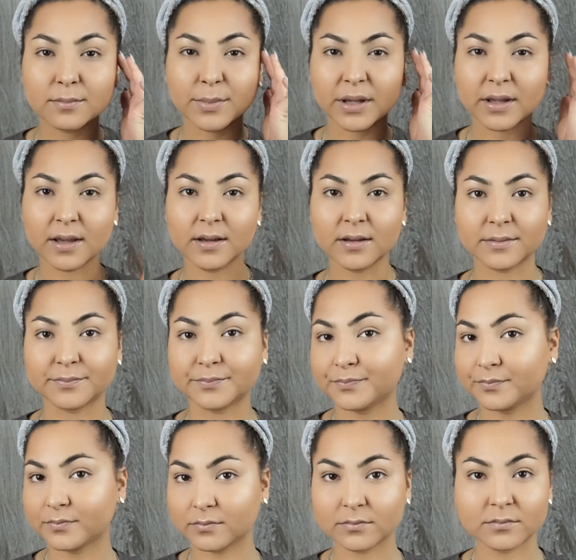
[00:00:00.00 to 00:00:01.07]
But yeah,
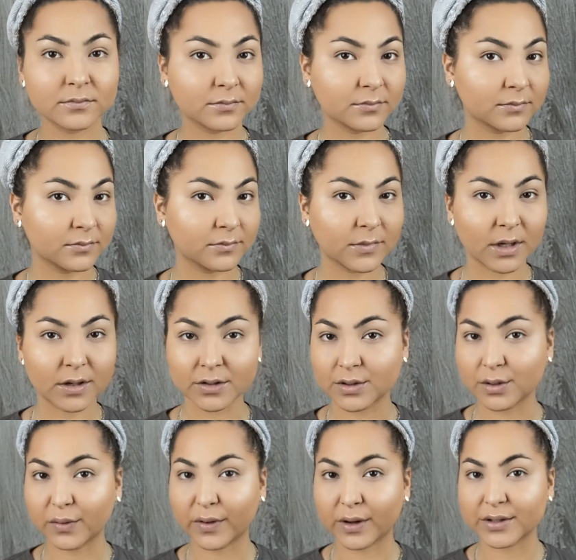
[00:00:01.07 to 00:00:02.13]

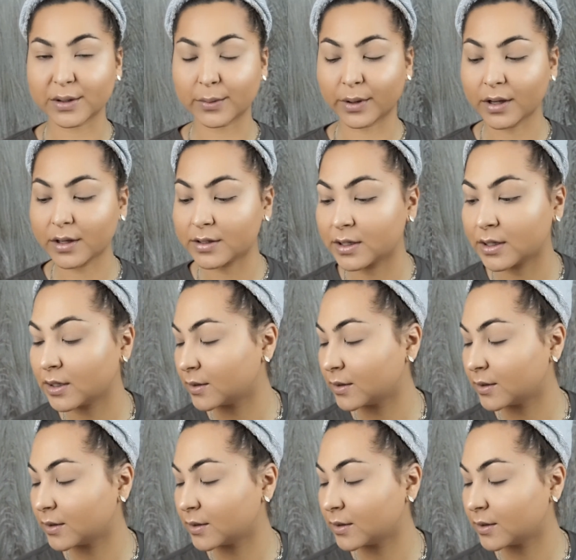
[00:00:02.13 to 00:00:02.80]
so far so good.